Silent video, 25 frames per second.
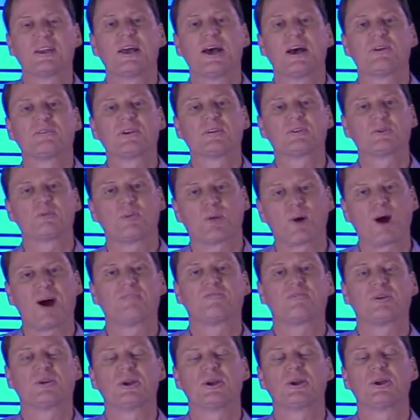I think the
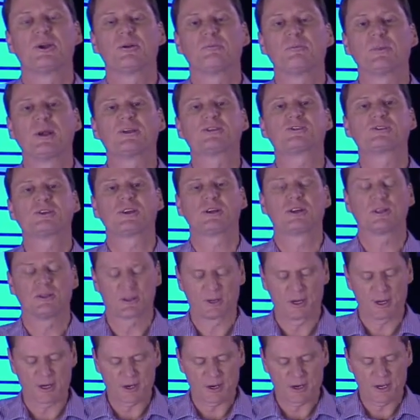prophet here makes it
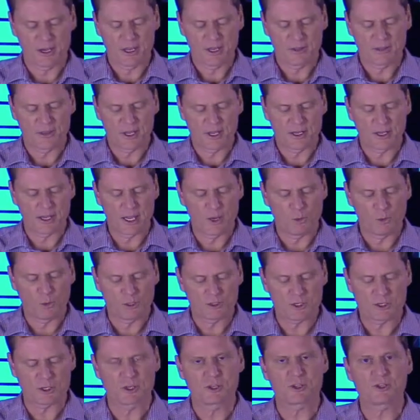clear that he
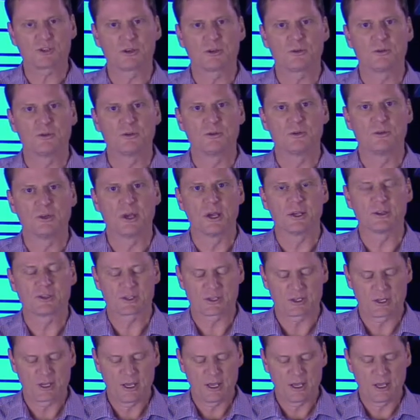wants us to do
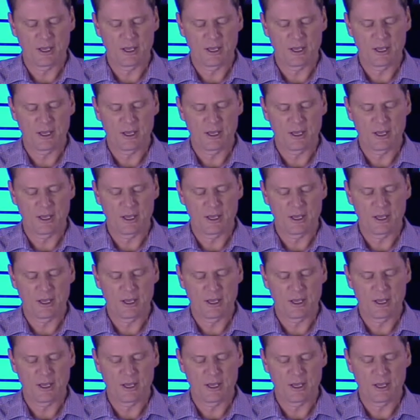this